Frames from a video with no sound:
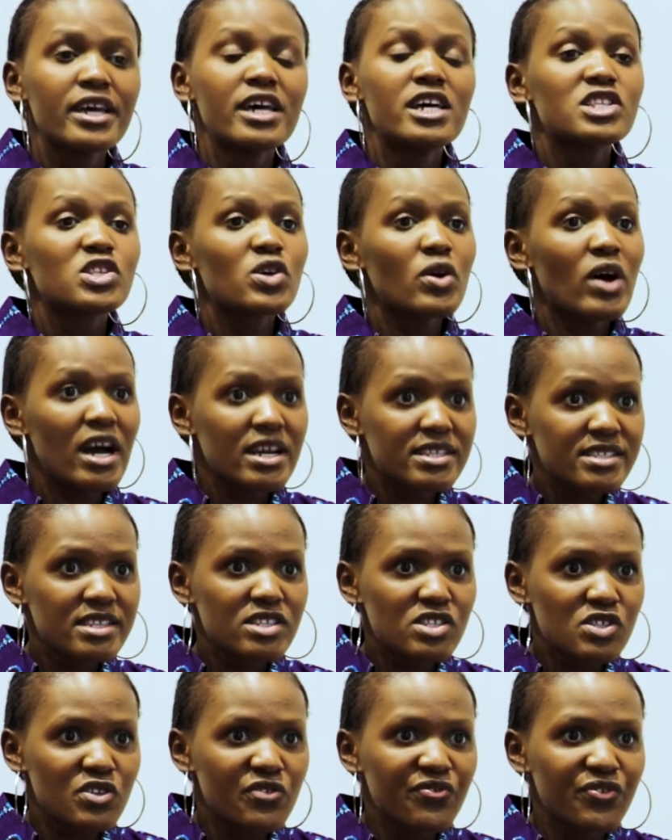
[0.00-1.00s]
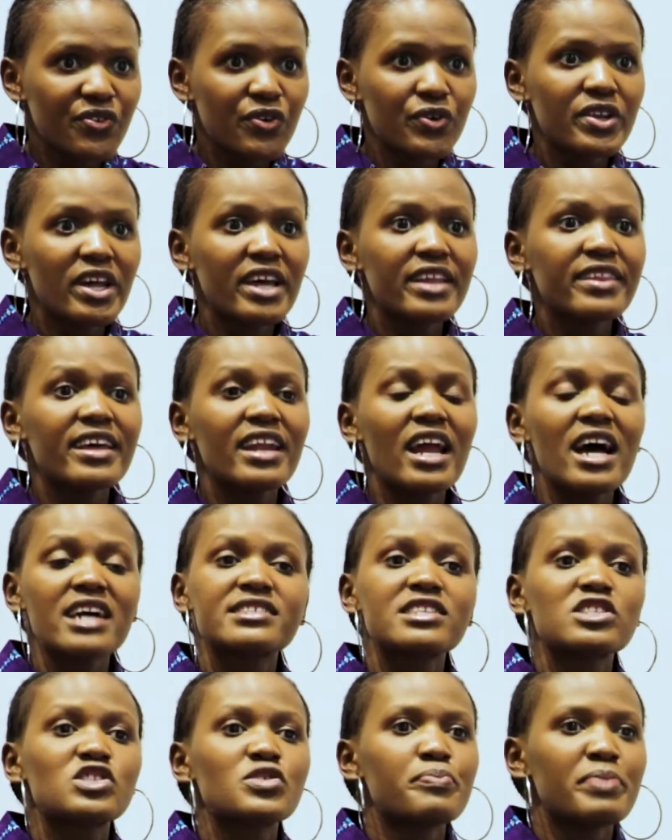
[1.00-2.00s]
So access to food, then
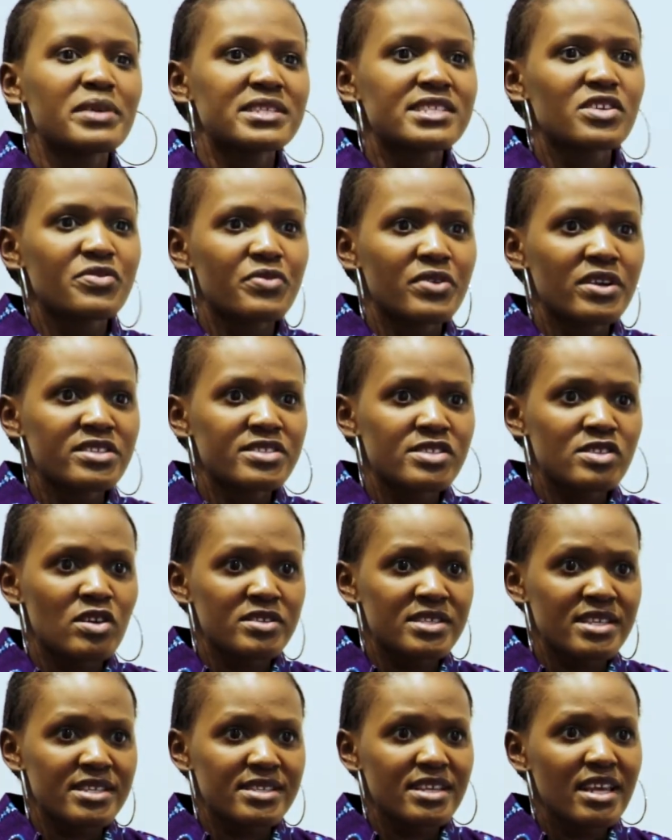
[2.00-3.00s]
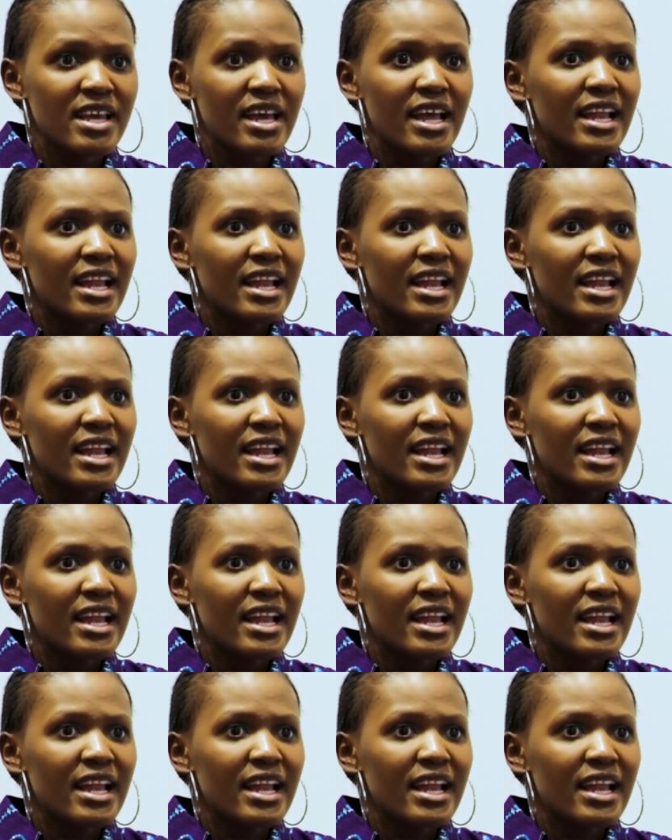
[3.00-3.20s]
access to basic resources